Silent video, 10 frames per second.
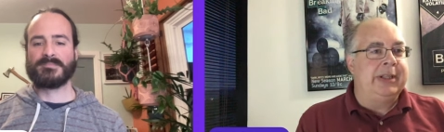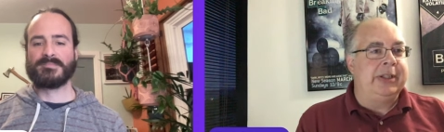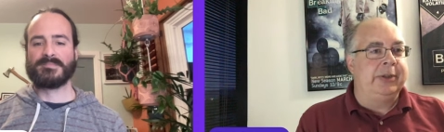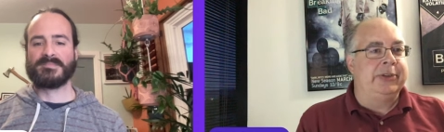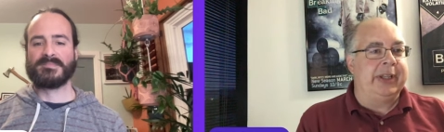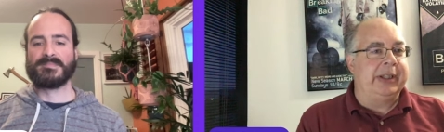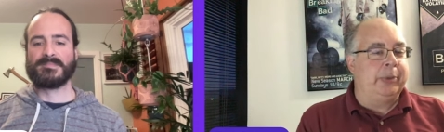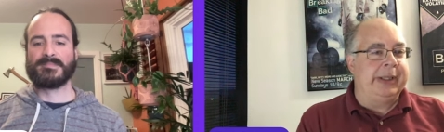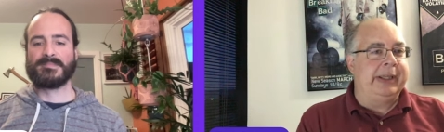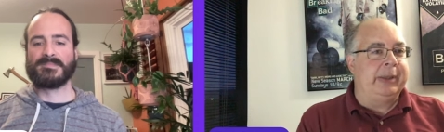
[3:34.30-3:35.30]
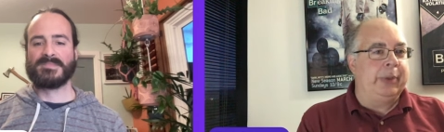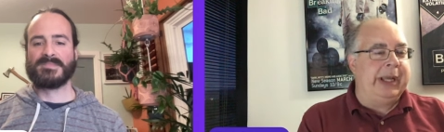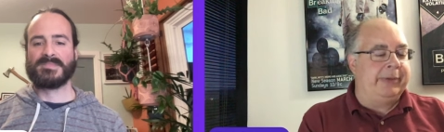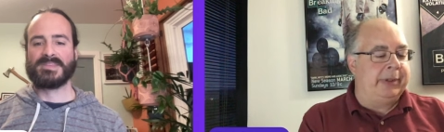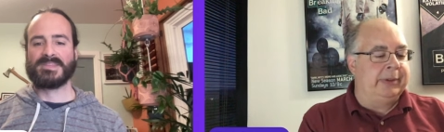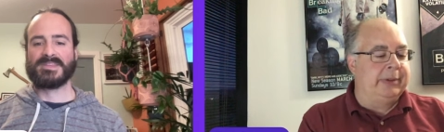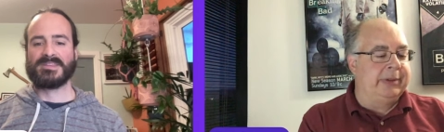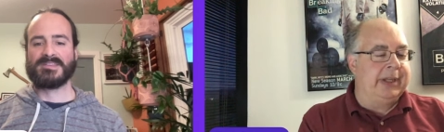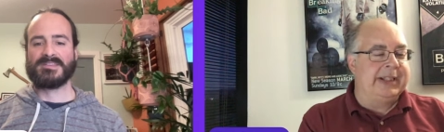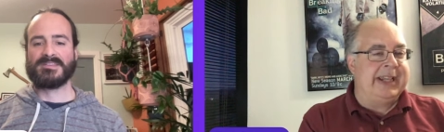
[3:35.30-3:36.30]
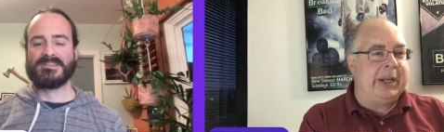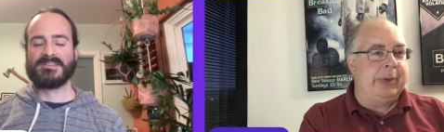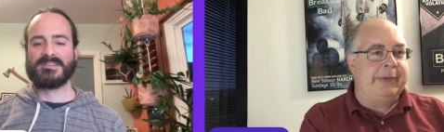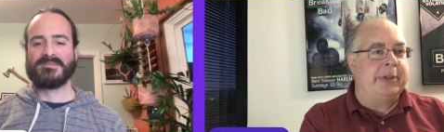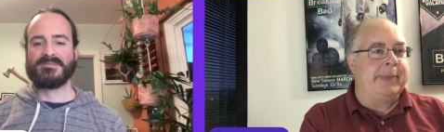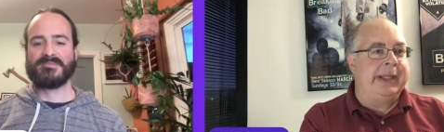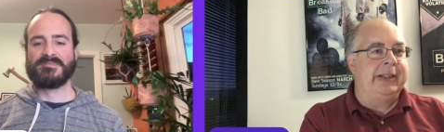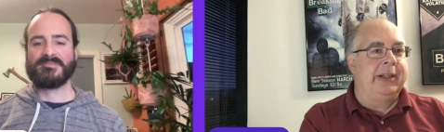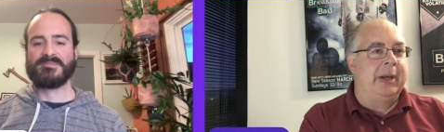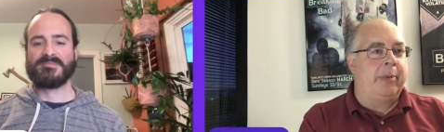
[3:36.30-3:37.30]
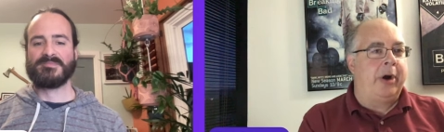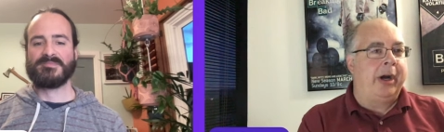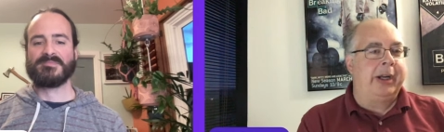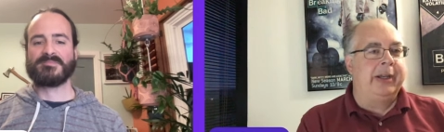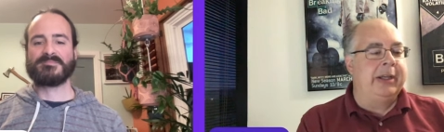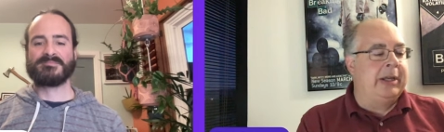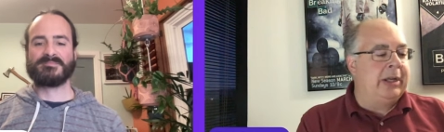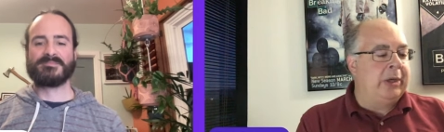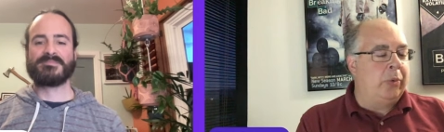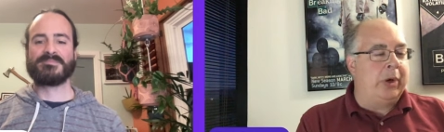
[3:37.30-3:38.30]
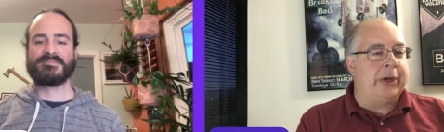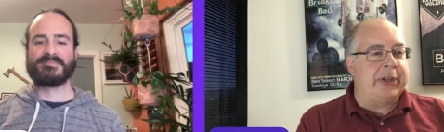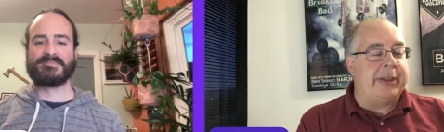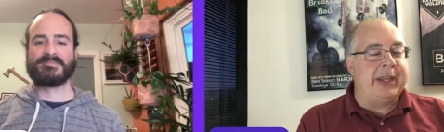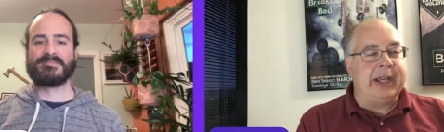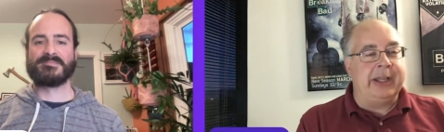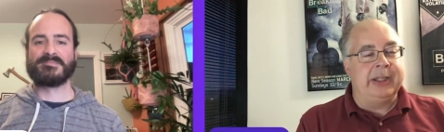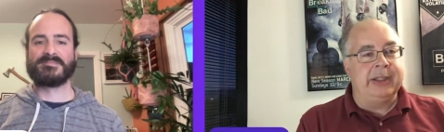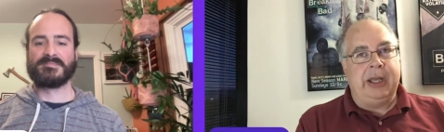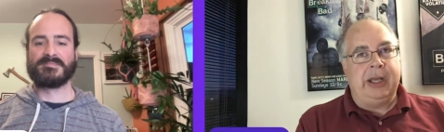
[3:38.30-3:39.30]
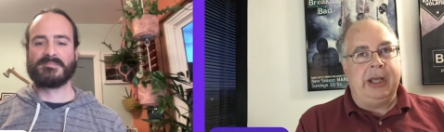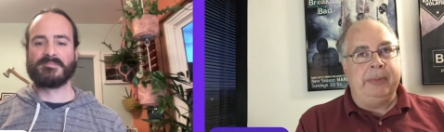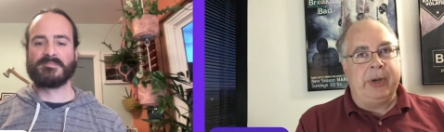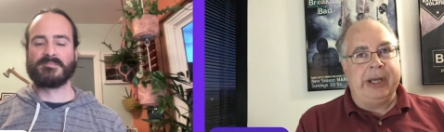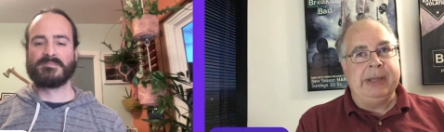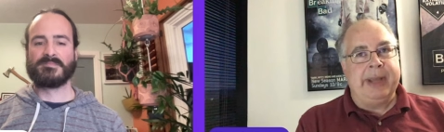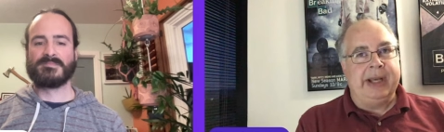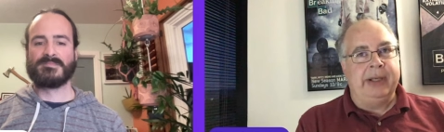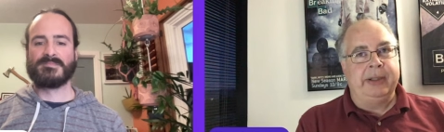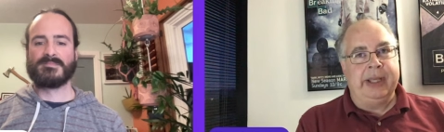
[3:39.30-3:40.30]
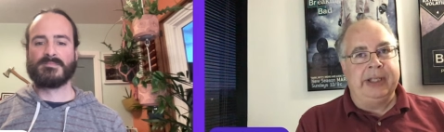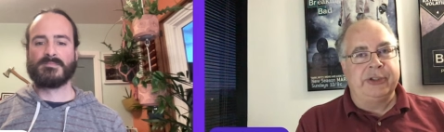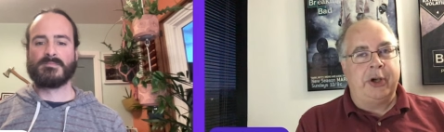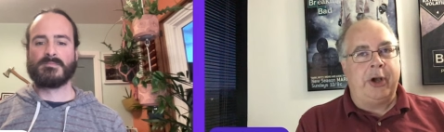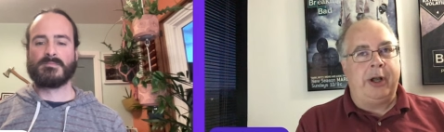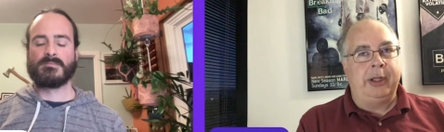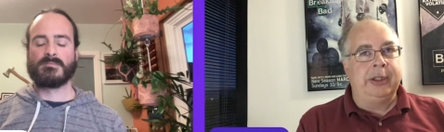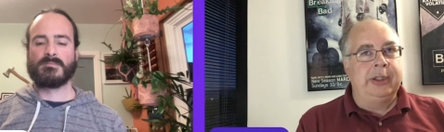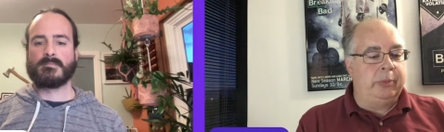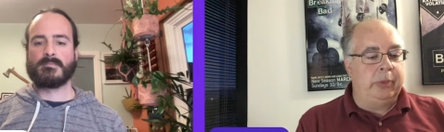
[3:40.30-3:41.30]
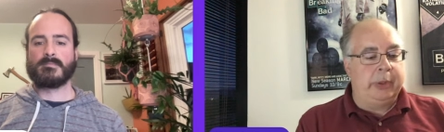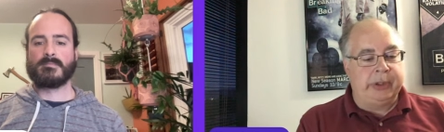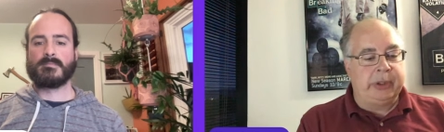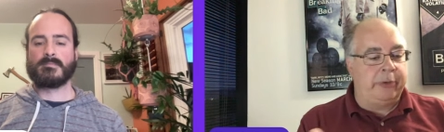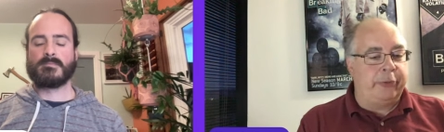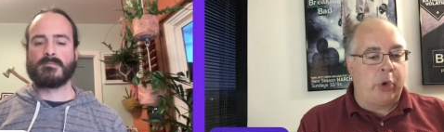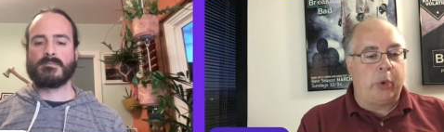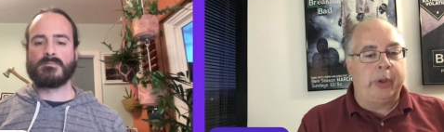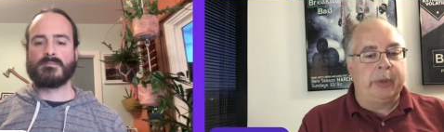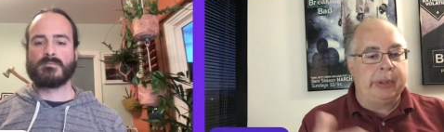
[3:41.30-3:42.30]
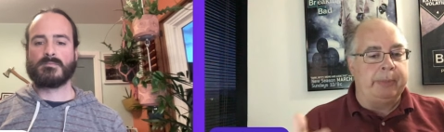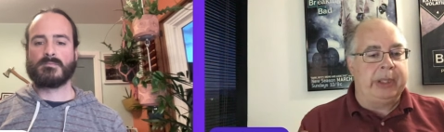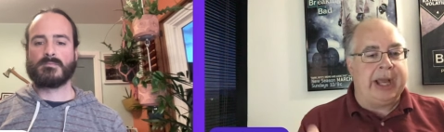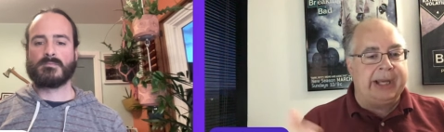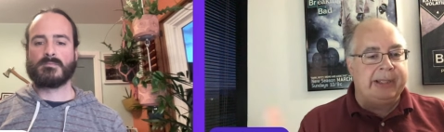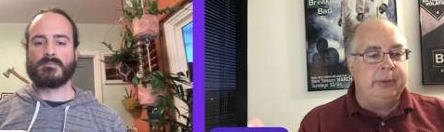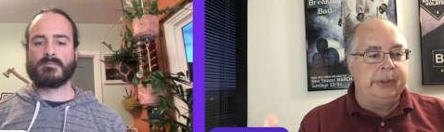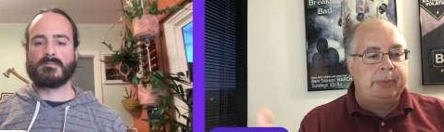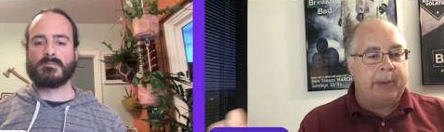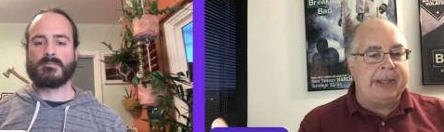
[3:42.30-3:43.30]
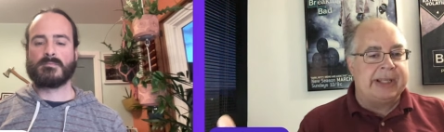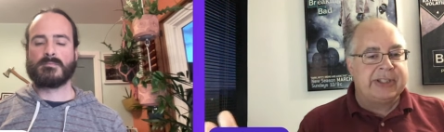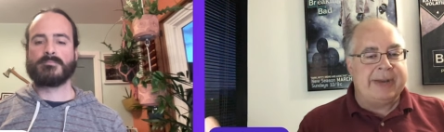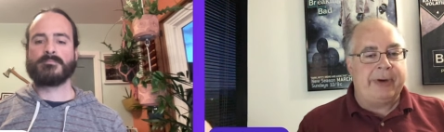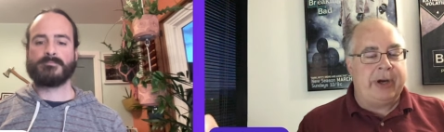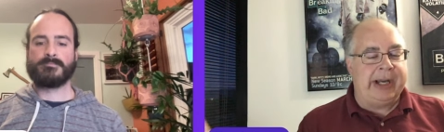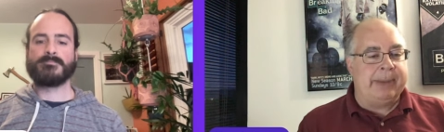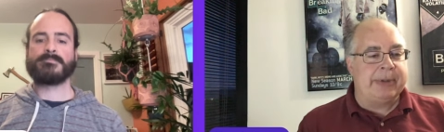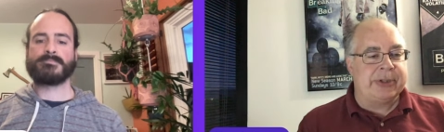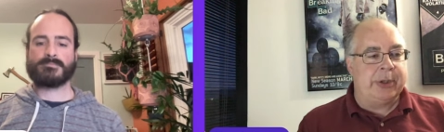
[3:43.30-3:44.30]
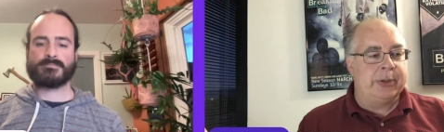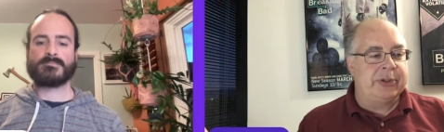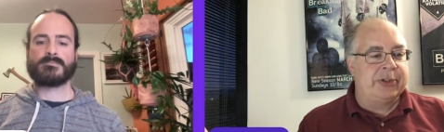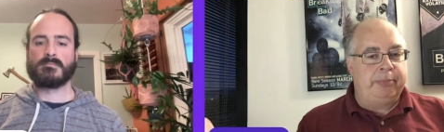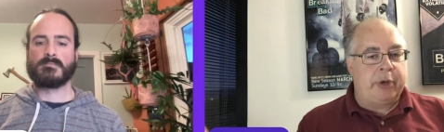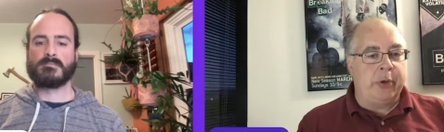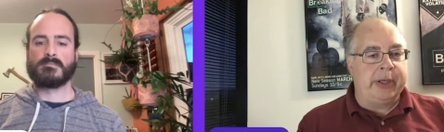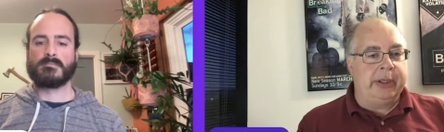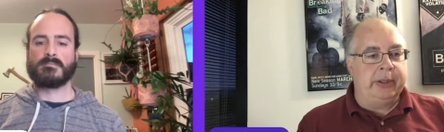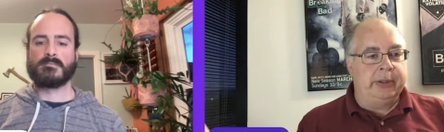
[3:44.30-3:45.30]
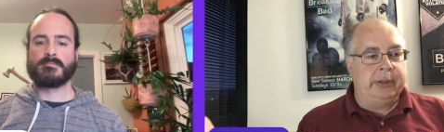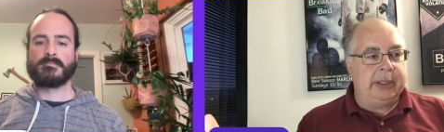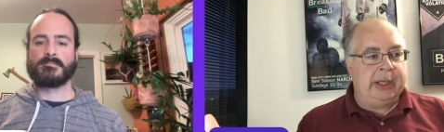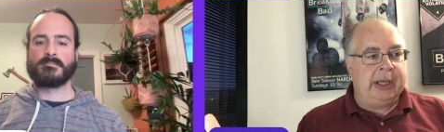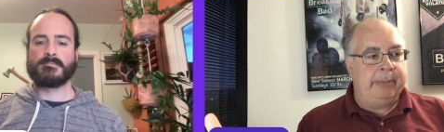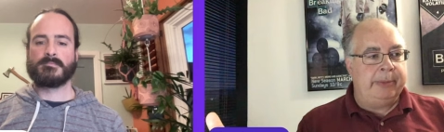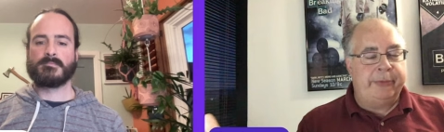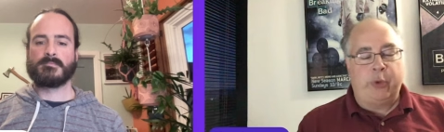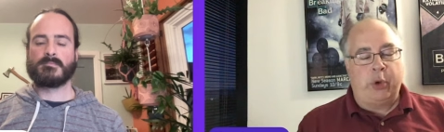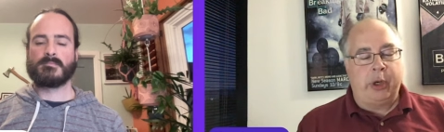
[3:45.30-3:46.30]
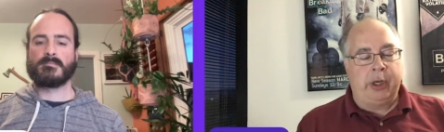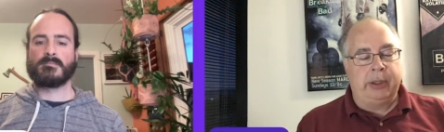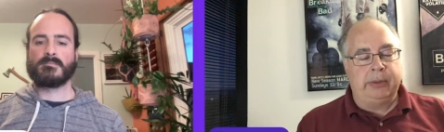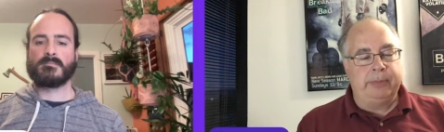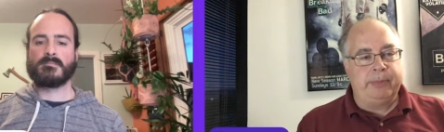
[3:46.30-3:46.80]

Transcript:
Speaker 1: it's like we we have a a date, we have to meet a mark. Whereas I think on the on Breaking Bad and, and Saul, we would go forward and we plot. We'd probably get seven or eight episodes broken uh, before